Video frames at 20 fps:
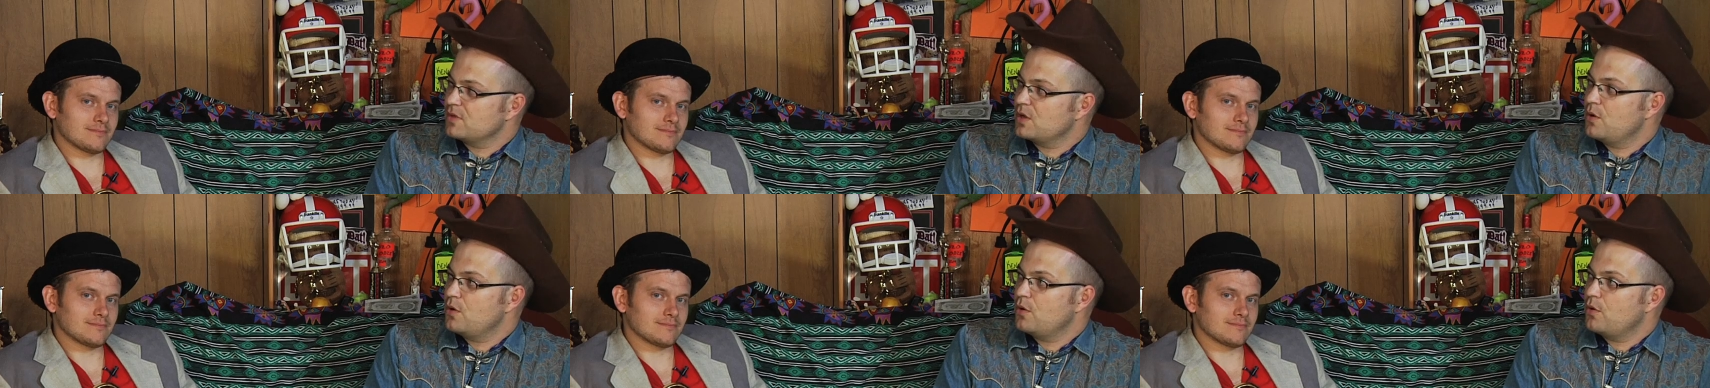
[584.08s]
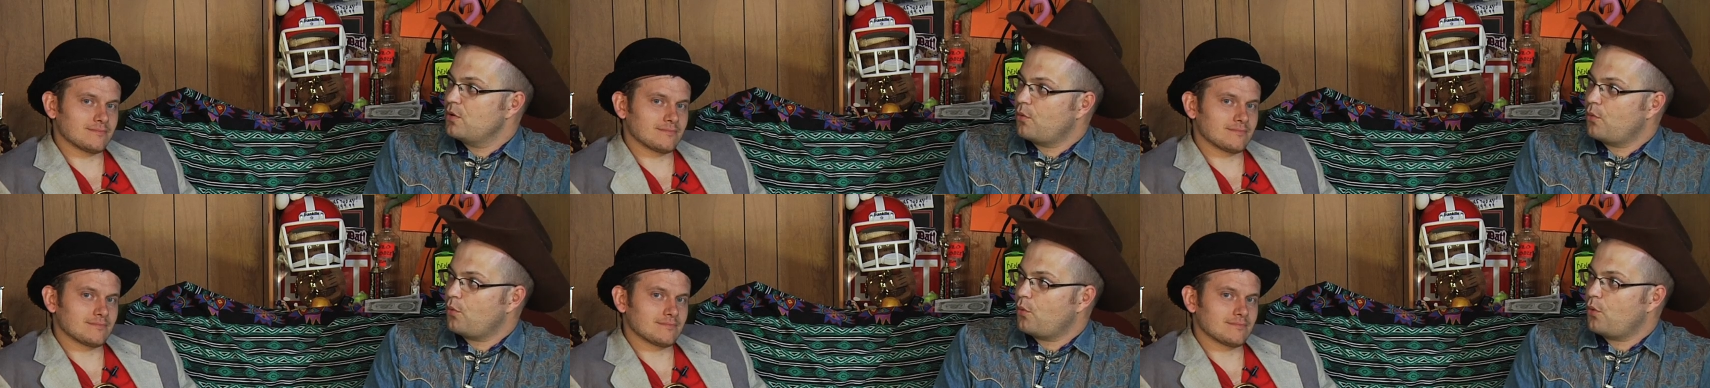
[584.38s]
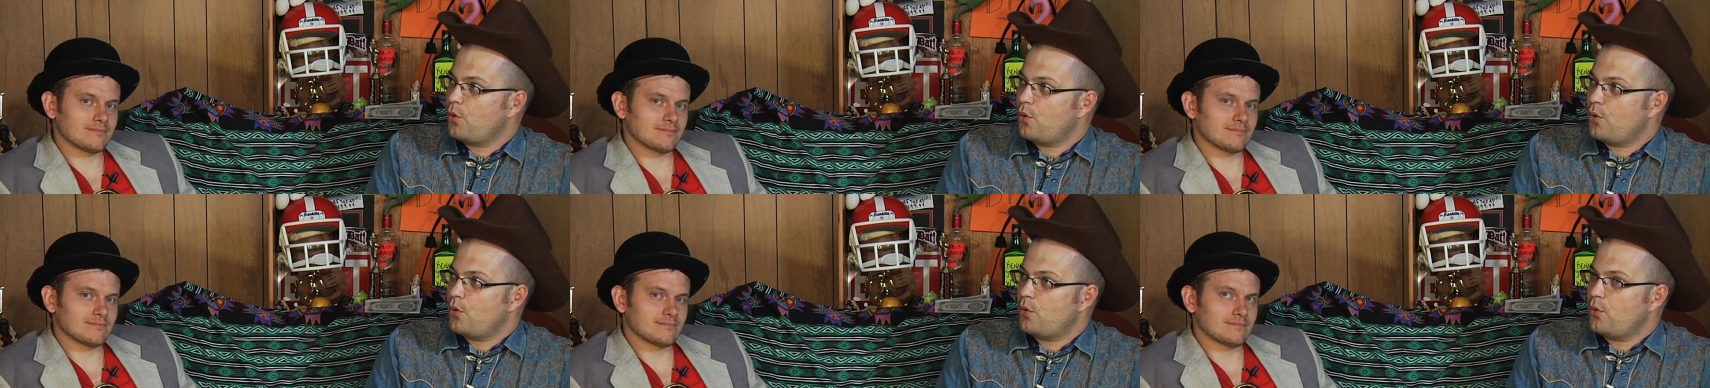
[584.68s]

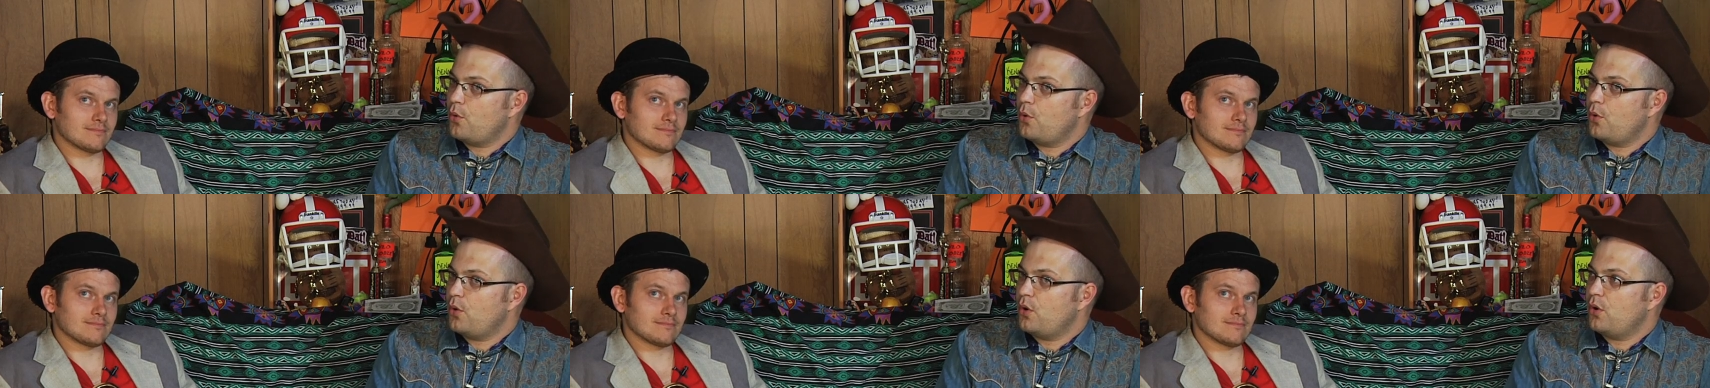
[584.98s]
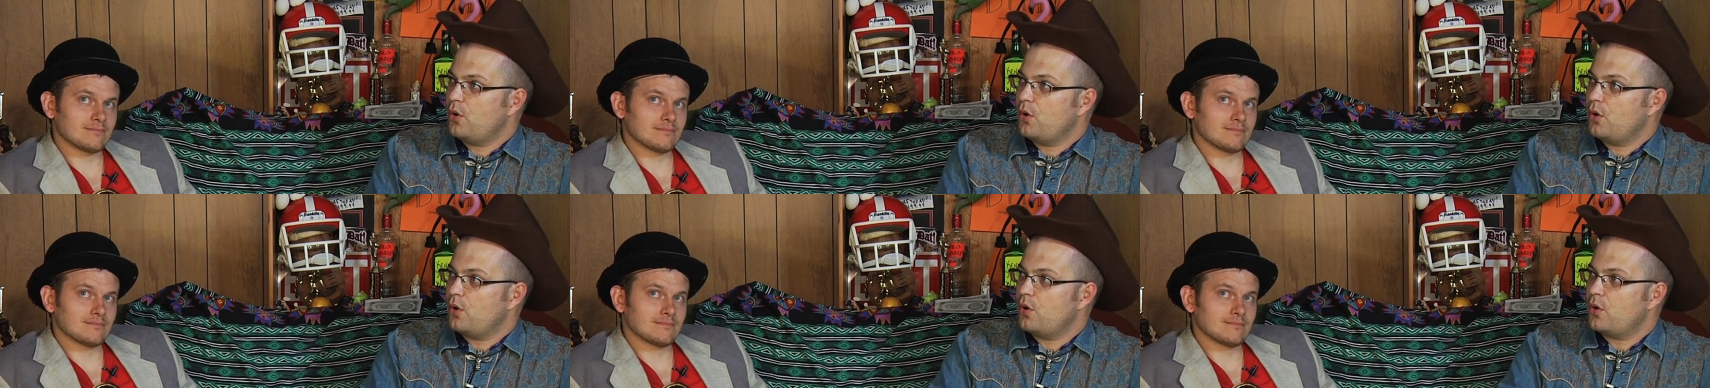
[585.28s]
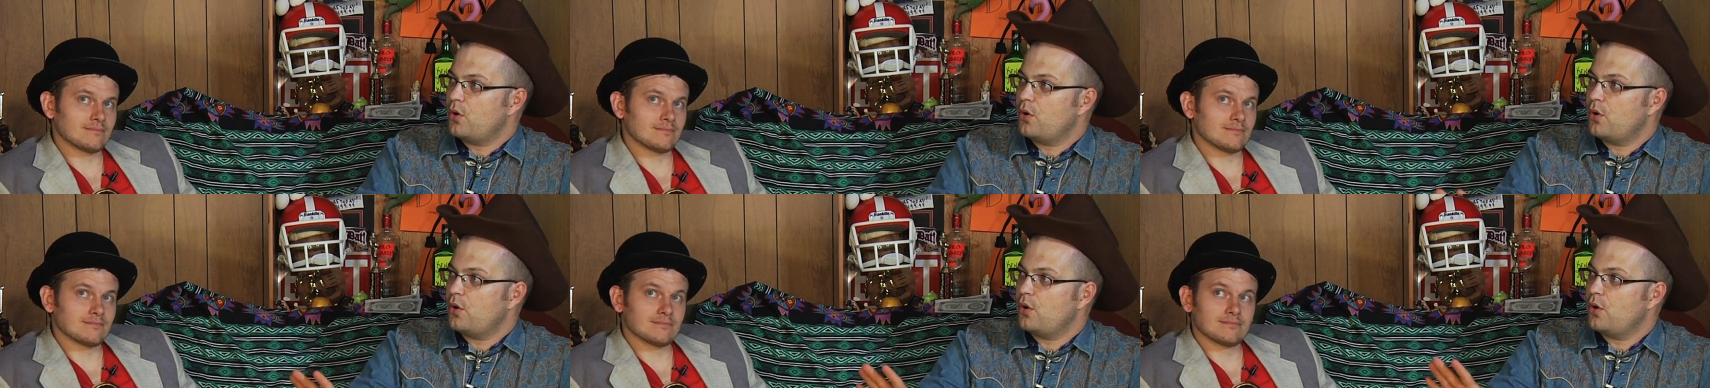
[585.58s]

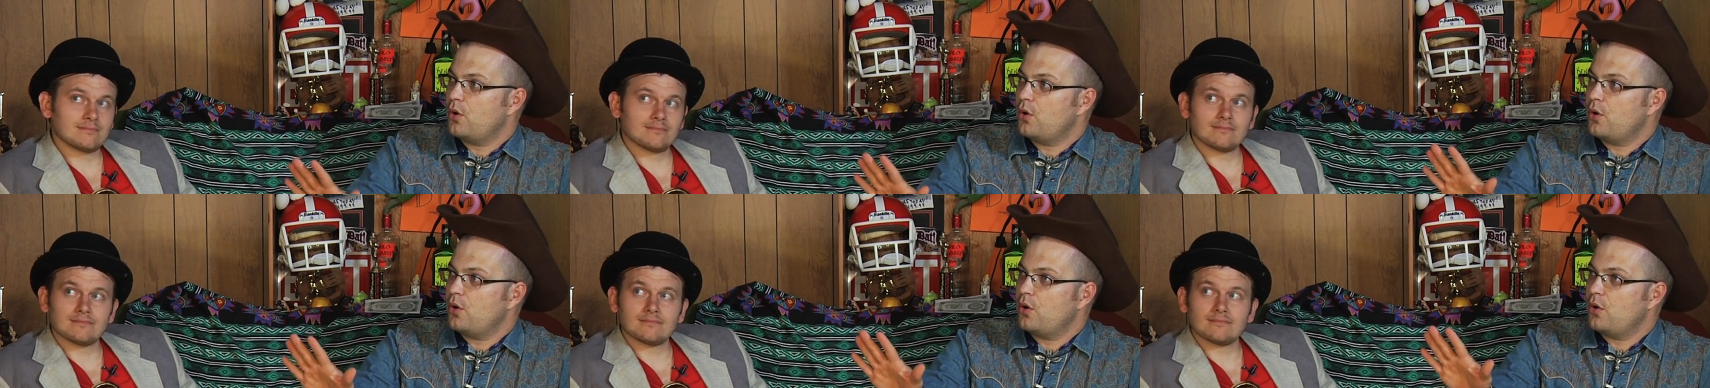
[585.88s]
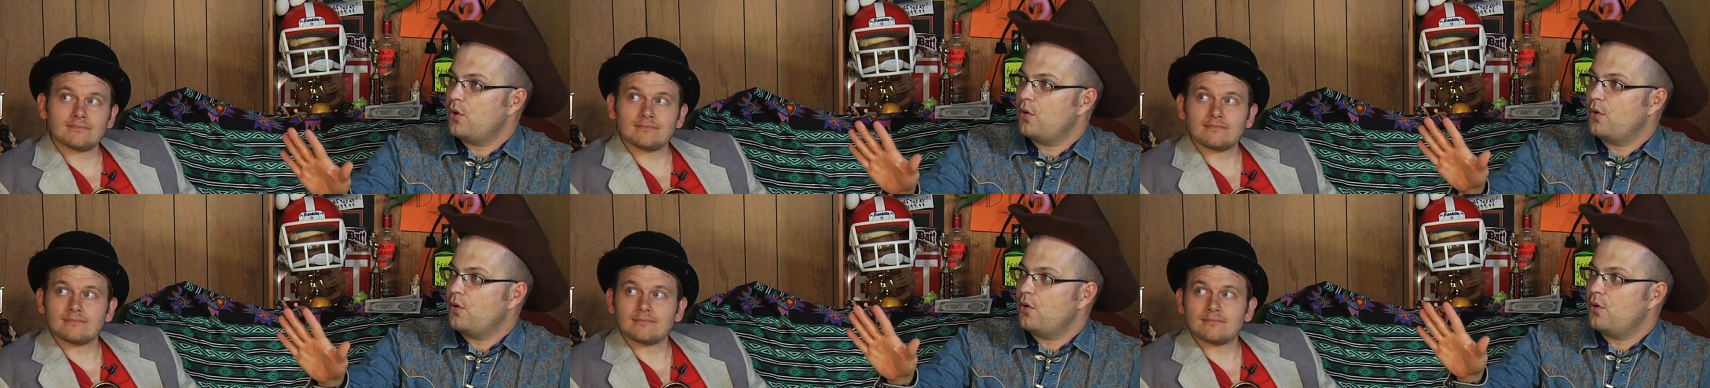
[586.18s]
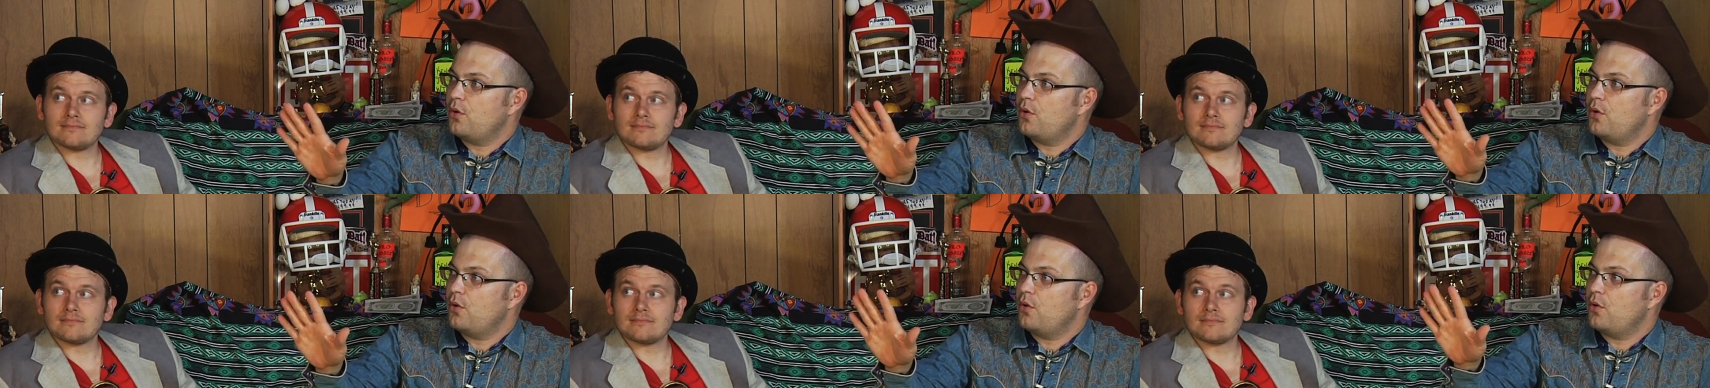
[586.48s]

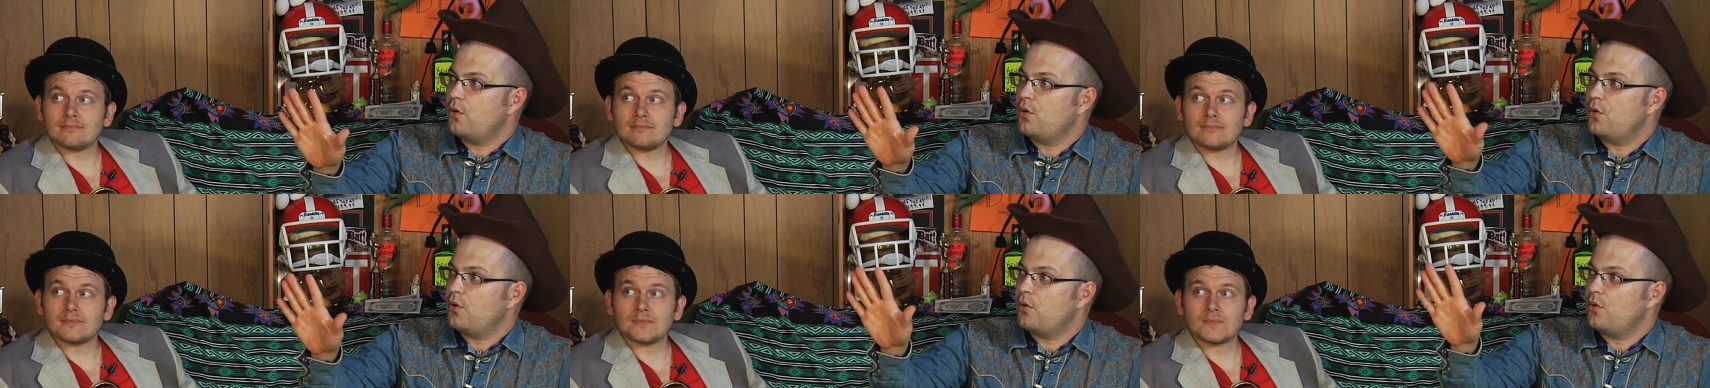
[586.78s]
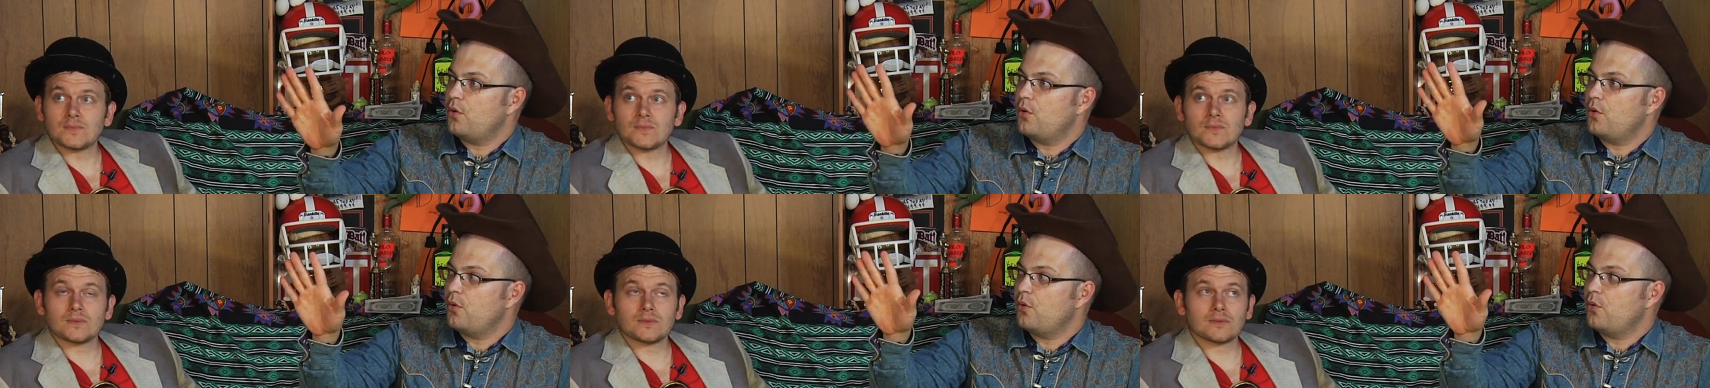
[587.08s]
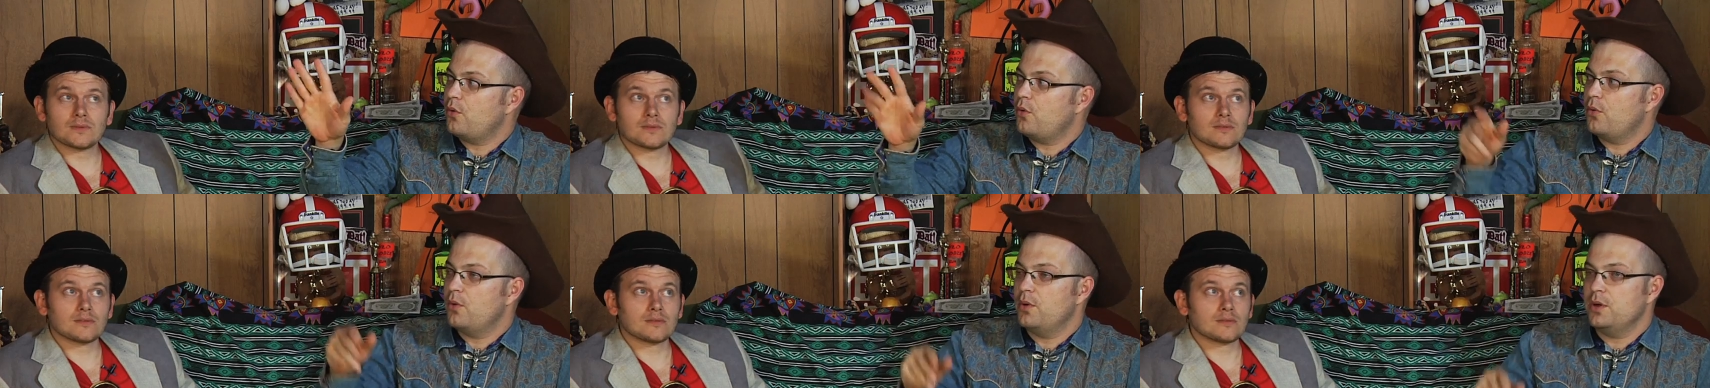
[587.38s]
(silence)